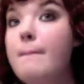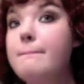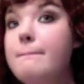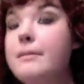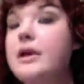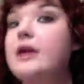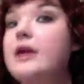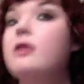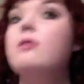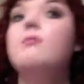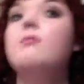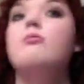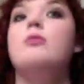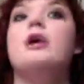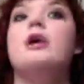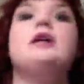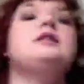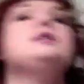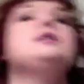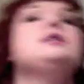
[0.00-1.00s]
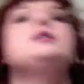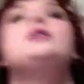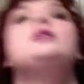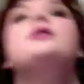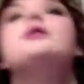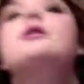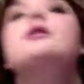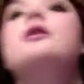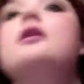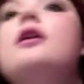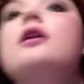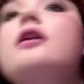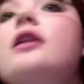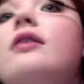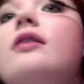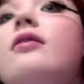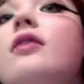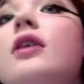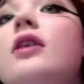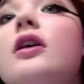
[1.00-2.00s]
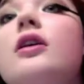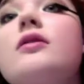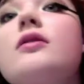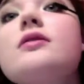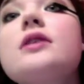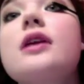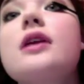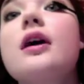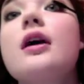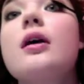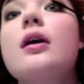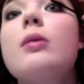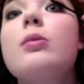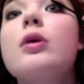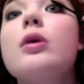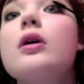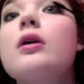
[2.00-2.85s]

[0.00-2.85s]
But I don't mind it. I'll definitely use it up.